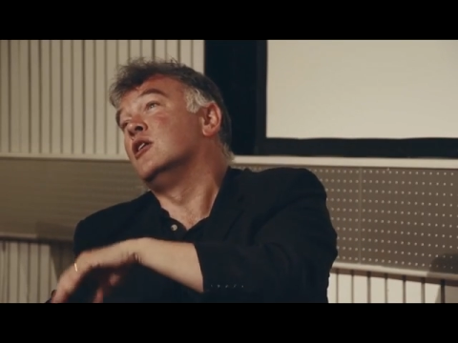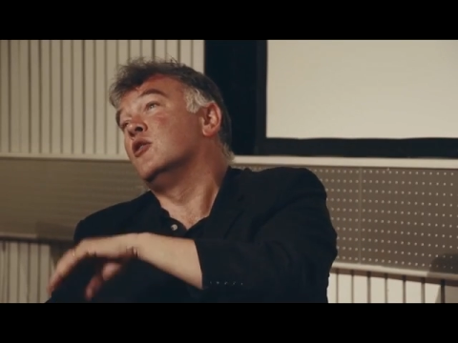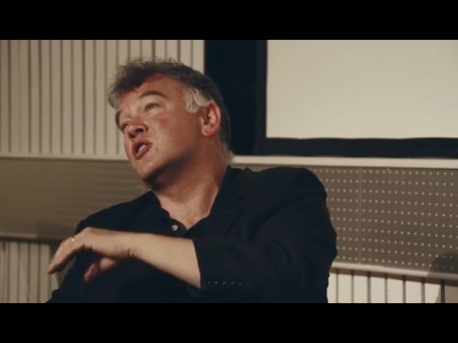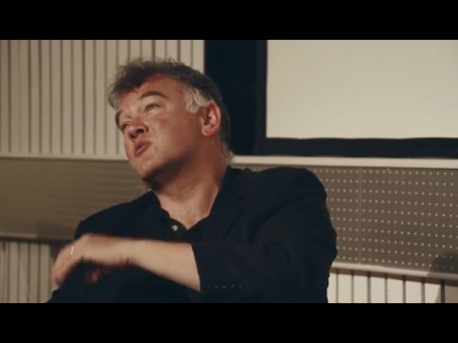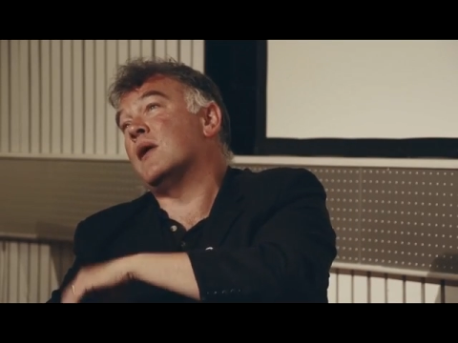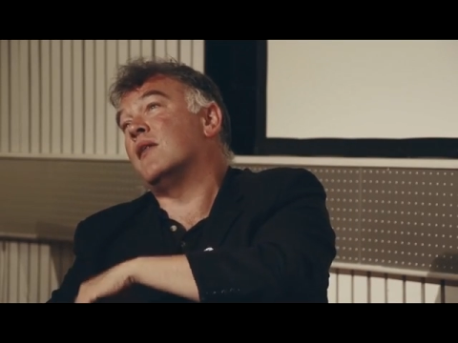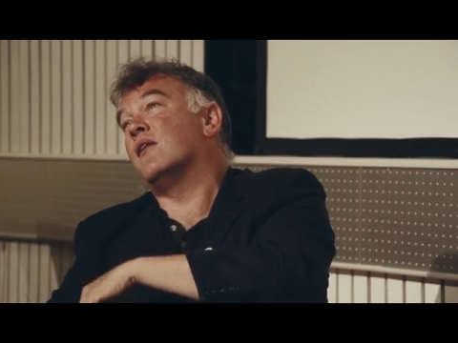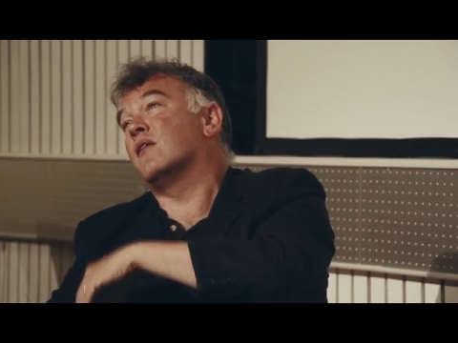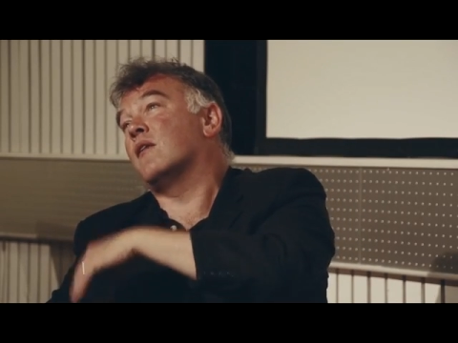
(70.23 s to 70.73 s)

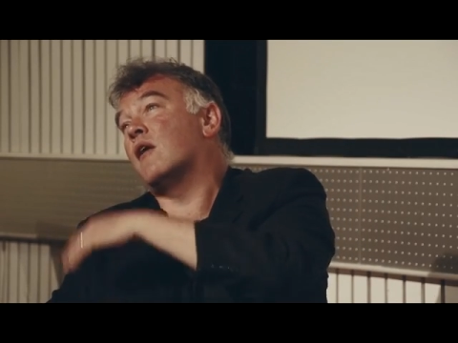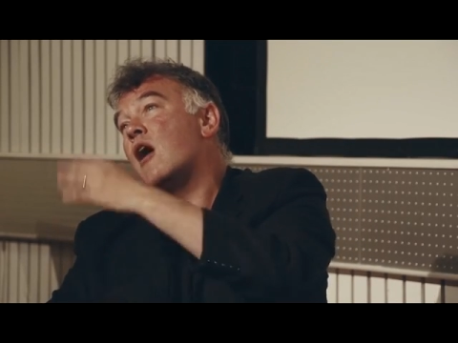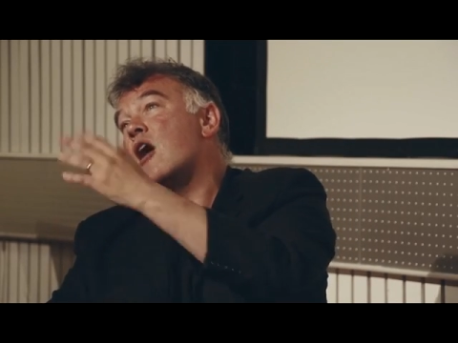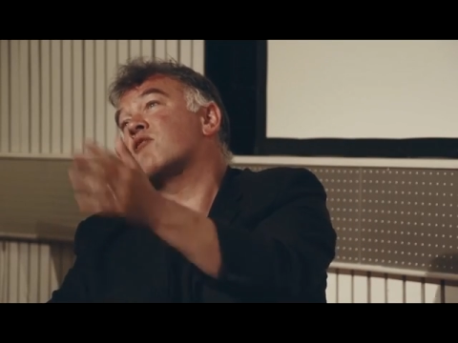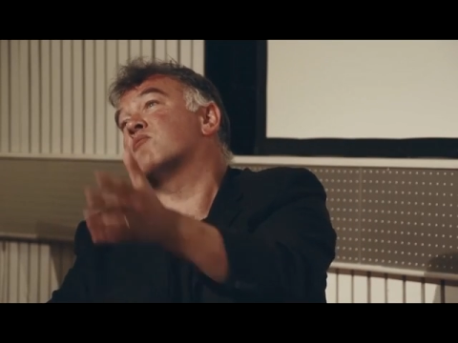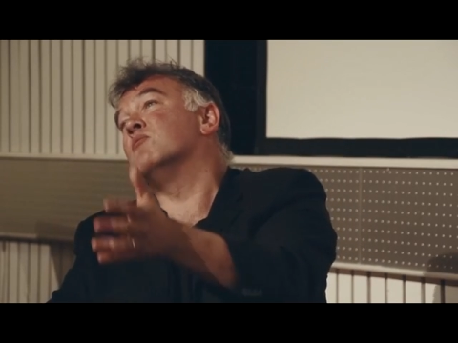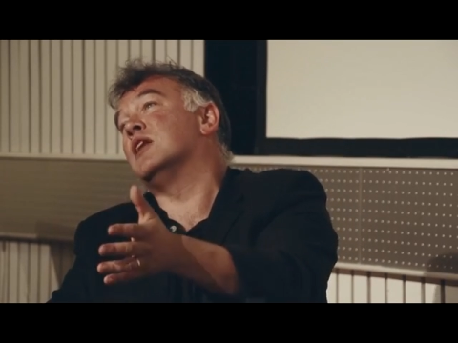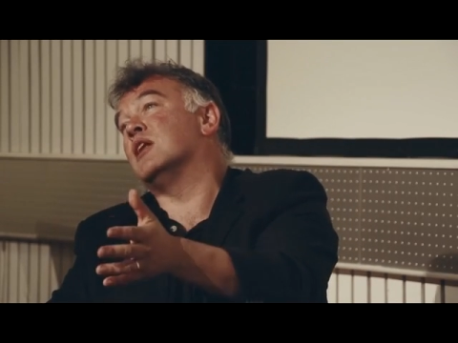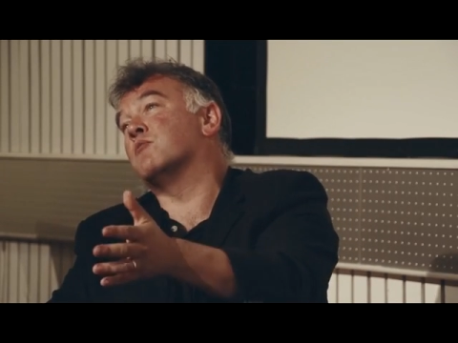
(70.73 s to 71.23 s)
which meant that the
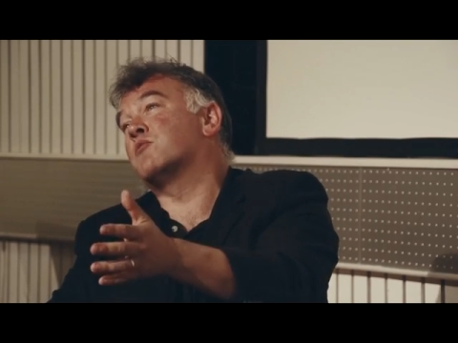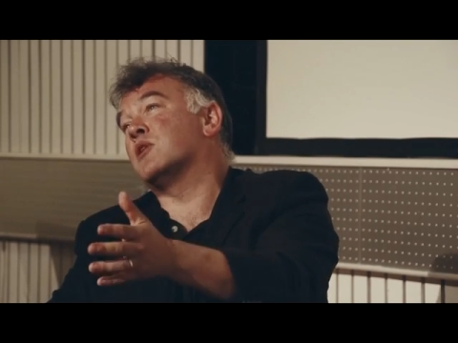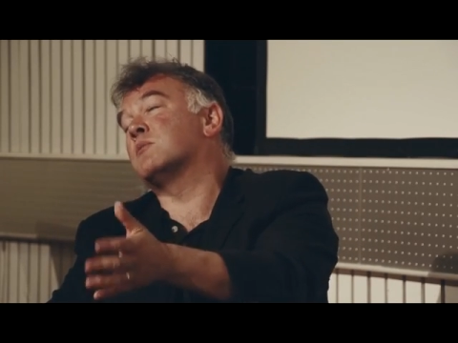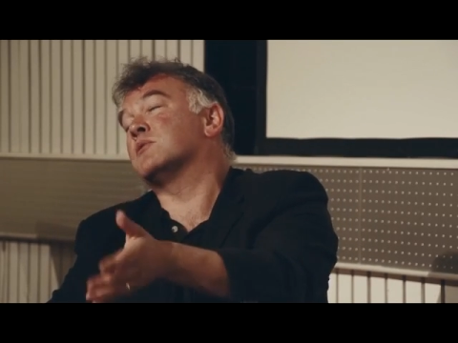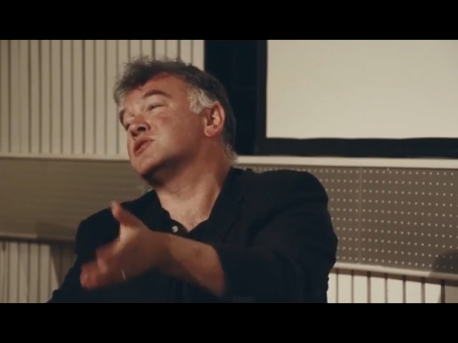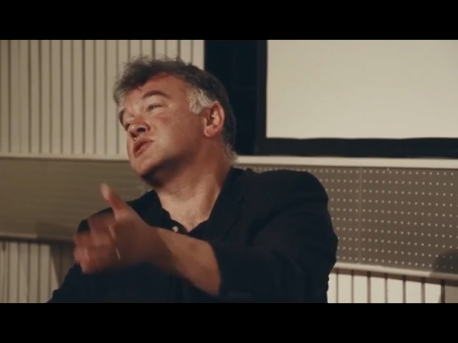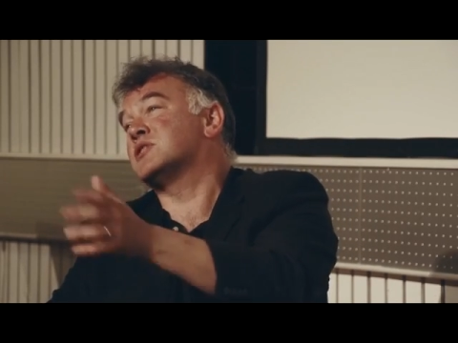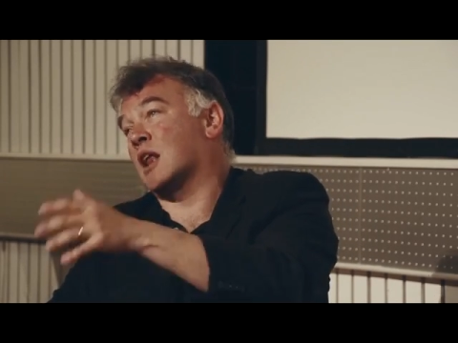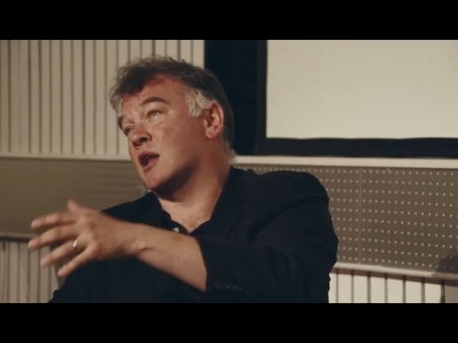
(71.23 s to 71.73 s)
half million
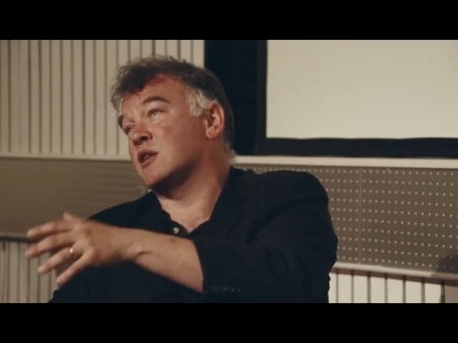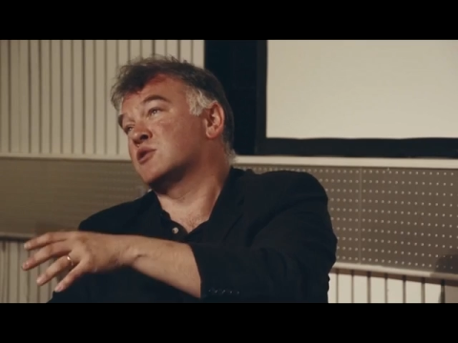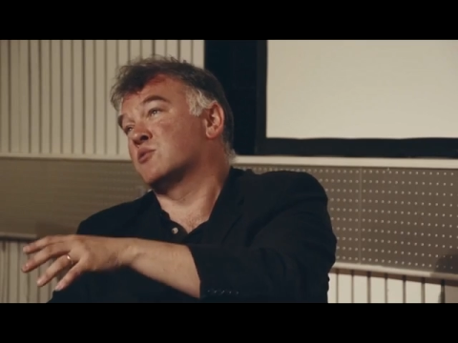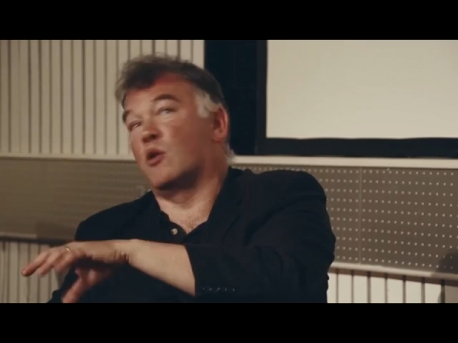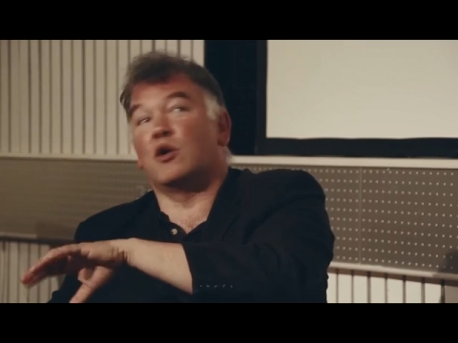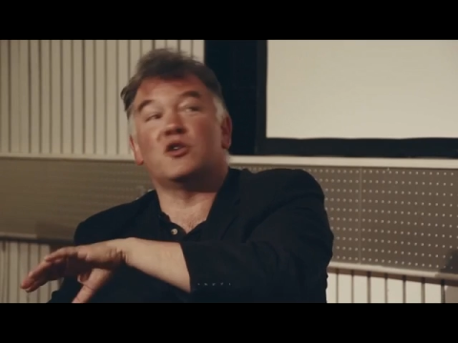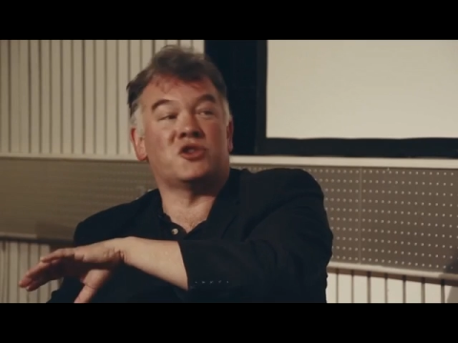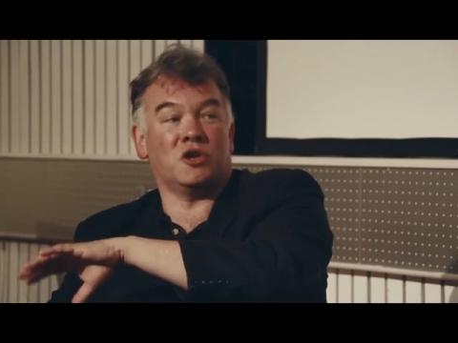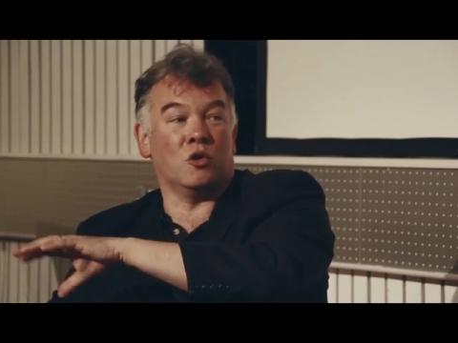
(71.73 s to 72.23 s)
people that said it to
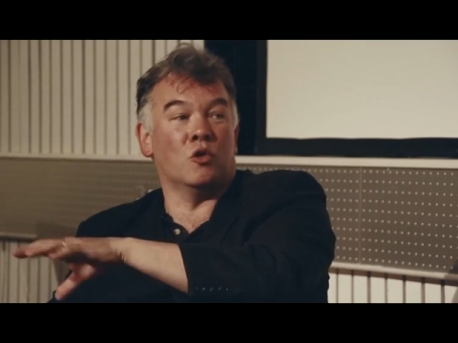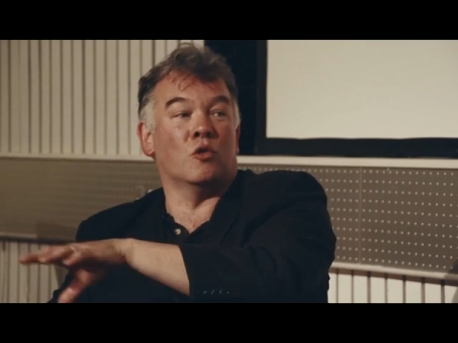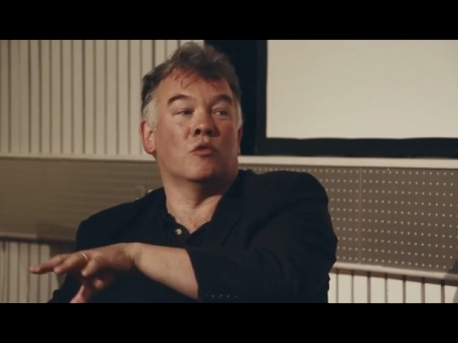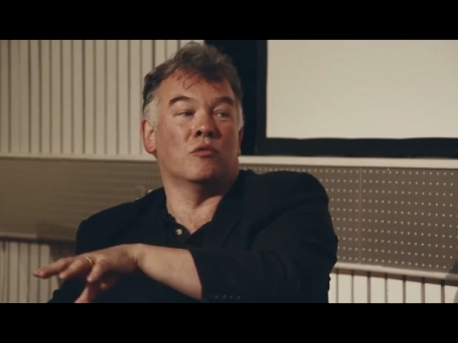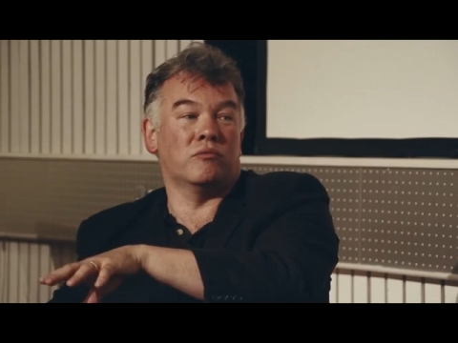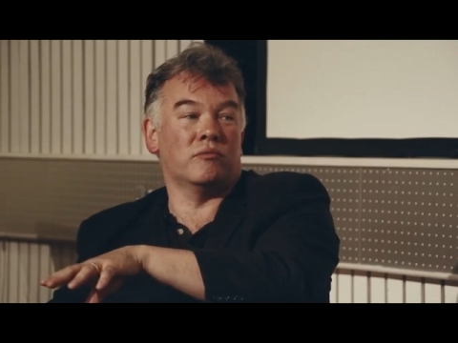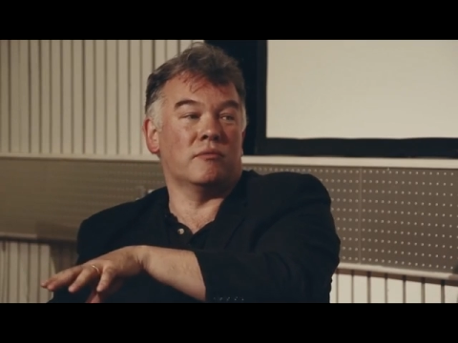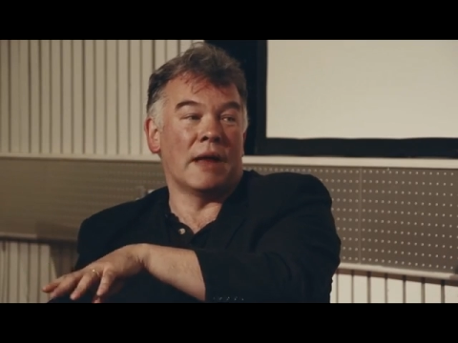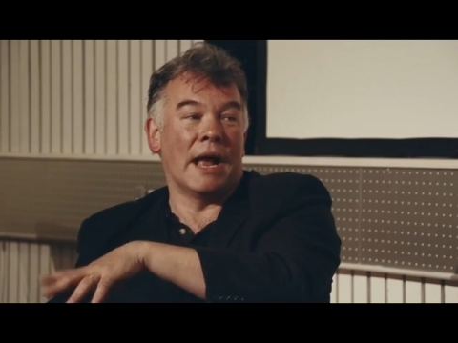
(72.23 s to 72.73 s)
watch it
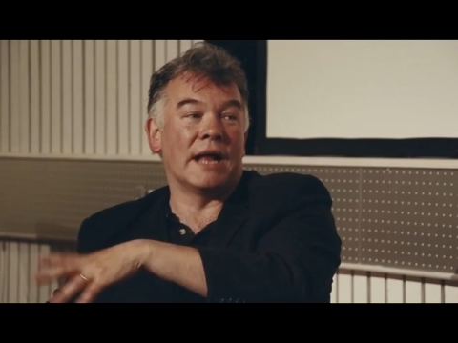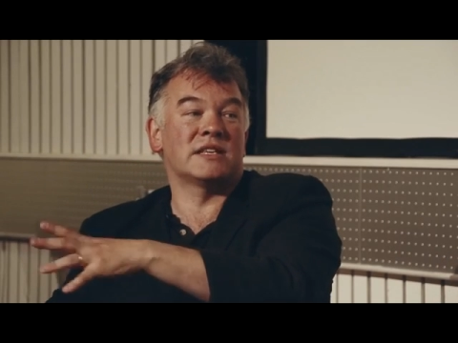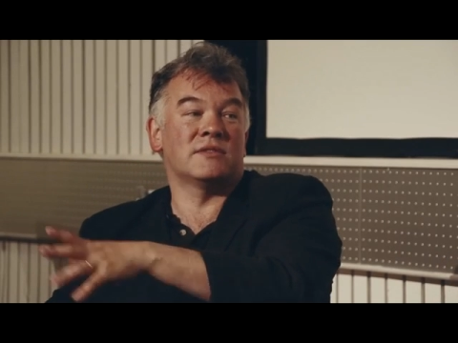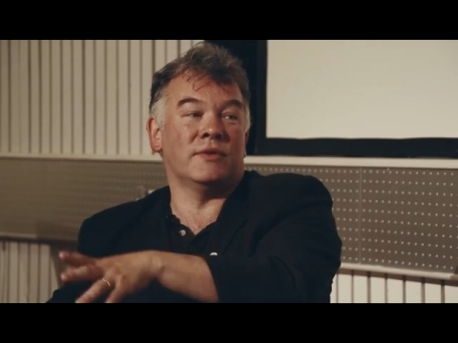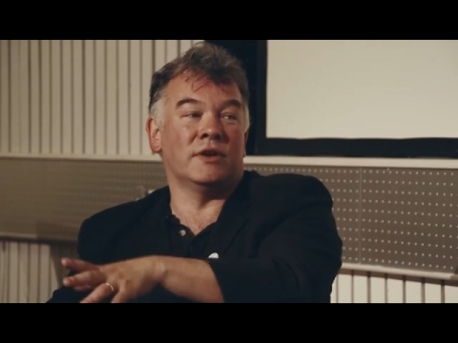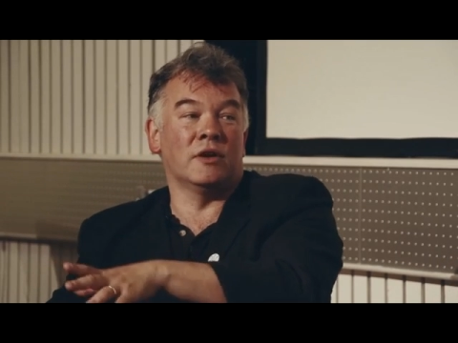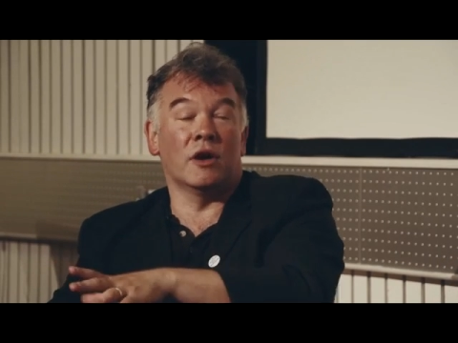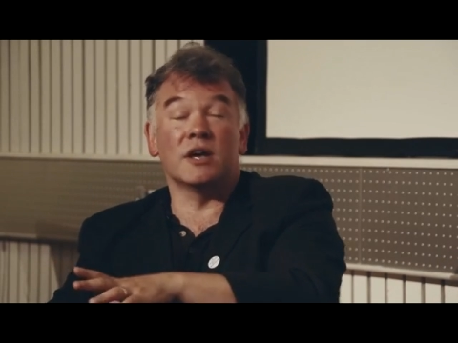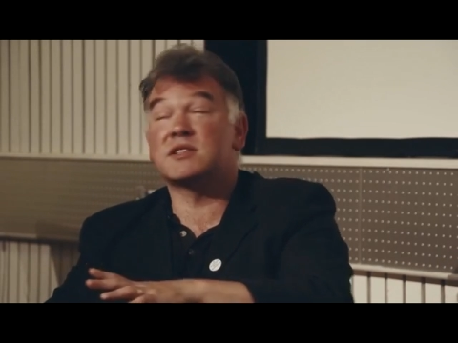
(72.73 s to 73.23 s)
all
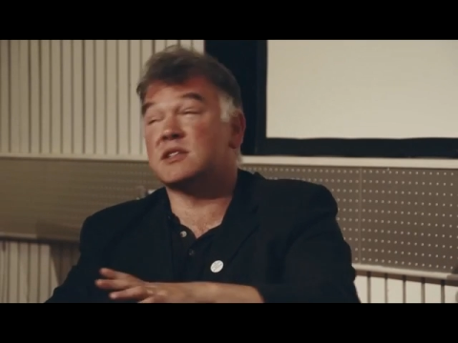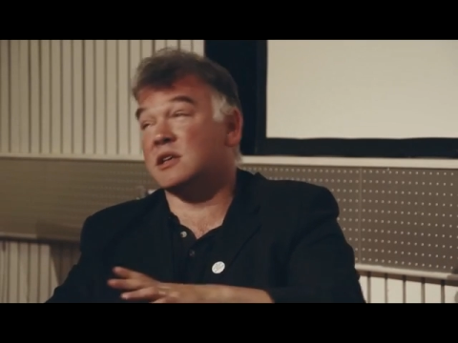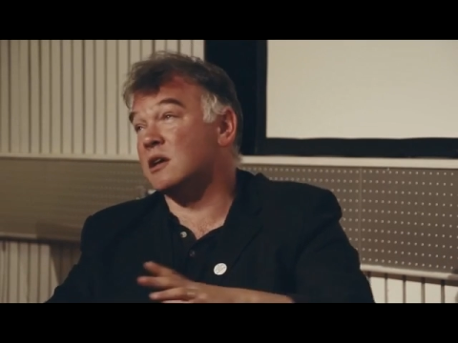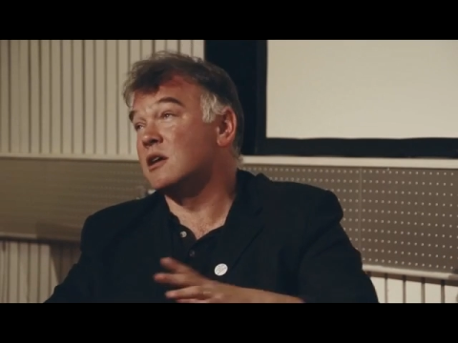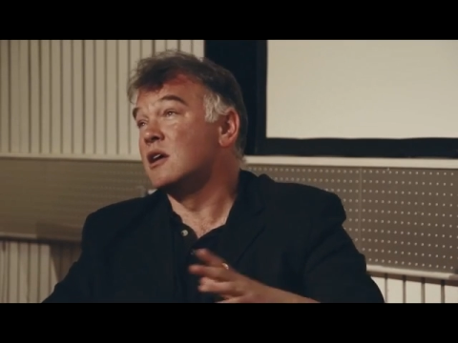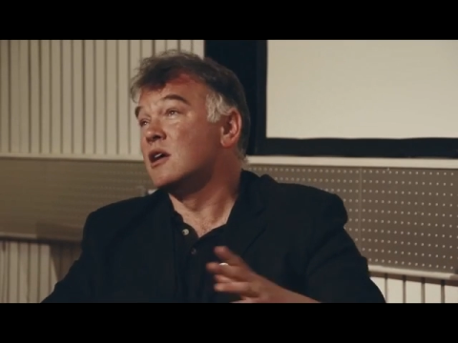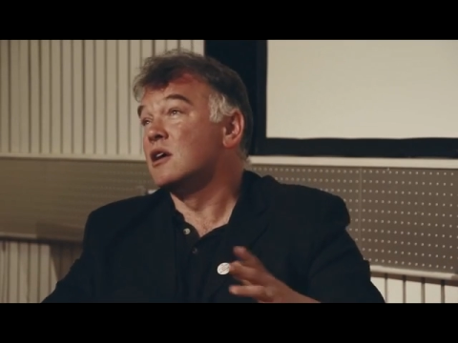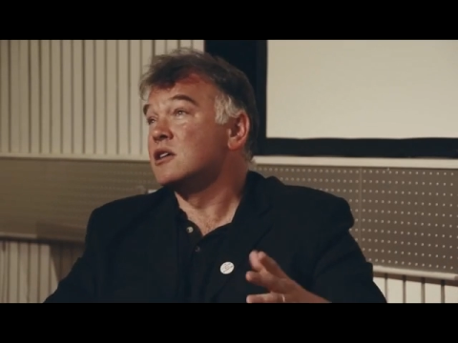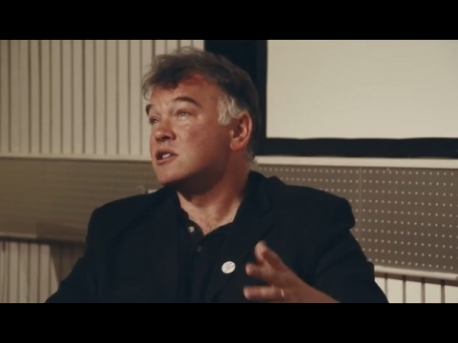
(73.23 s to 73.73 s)
actively liked it.